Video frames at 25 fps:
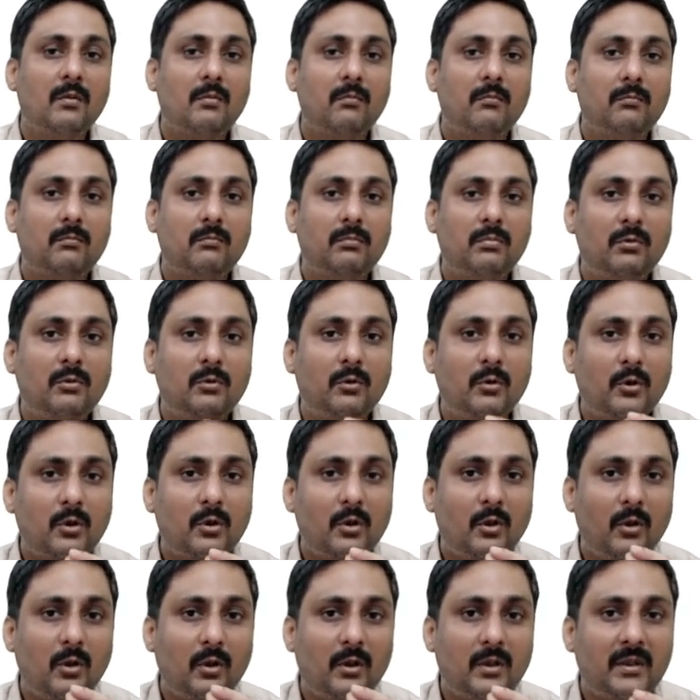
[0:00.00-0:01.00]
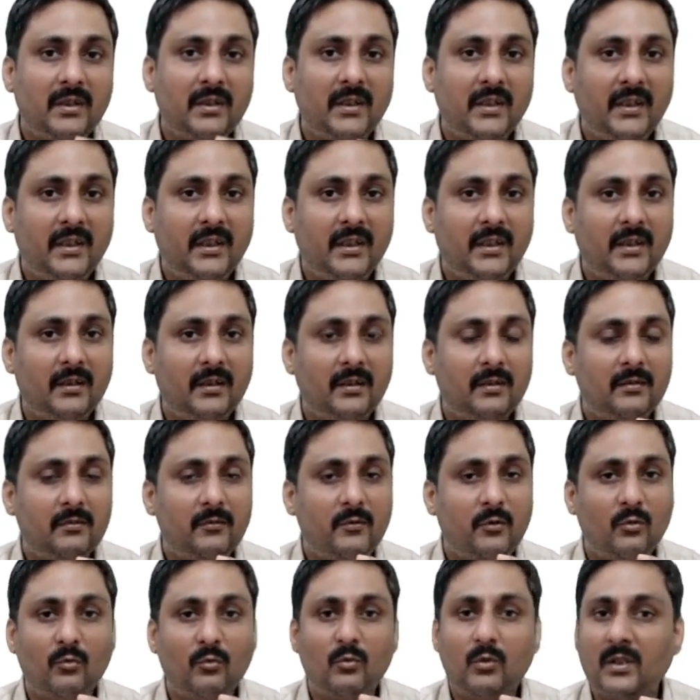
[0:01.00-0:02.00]
more on the
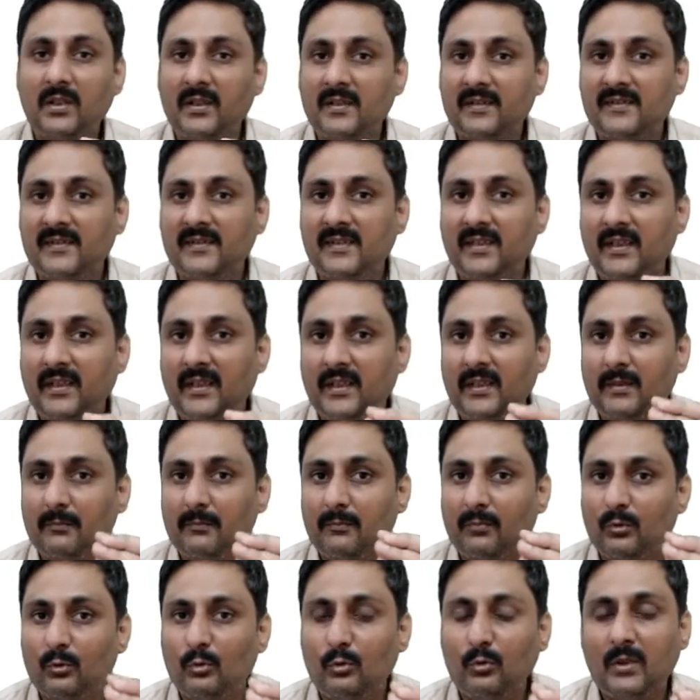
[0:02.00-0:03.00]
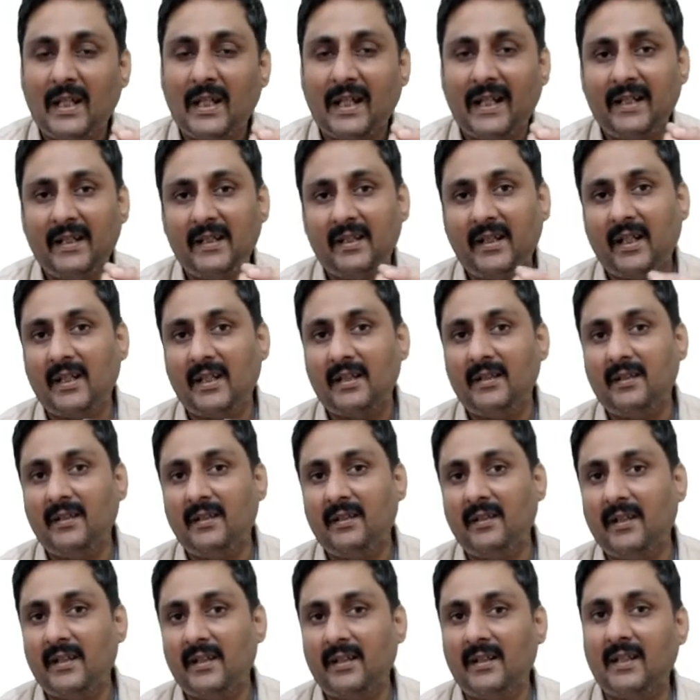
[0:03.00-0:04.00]
towards the blue light and the
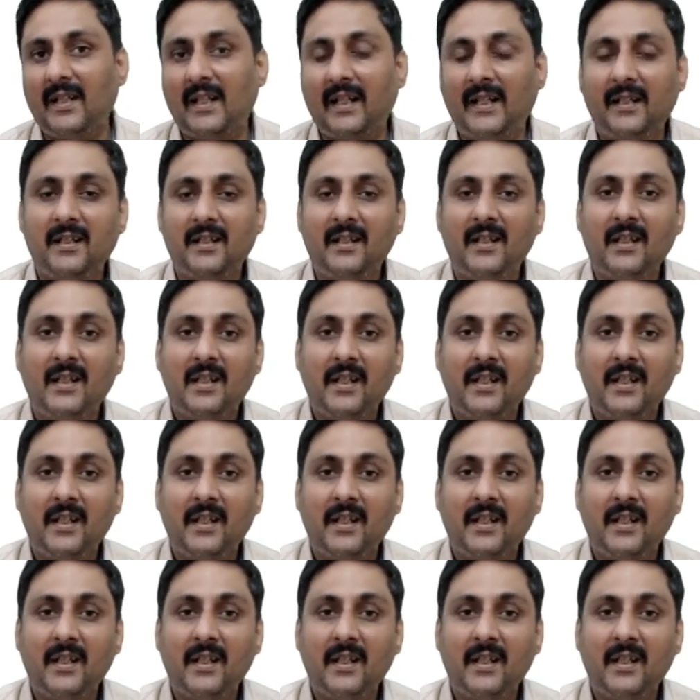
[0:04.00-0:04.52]
red light,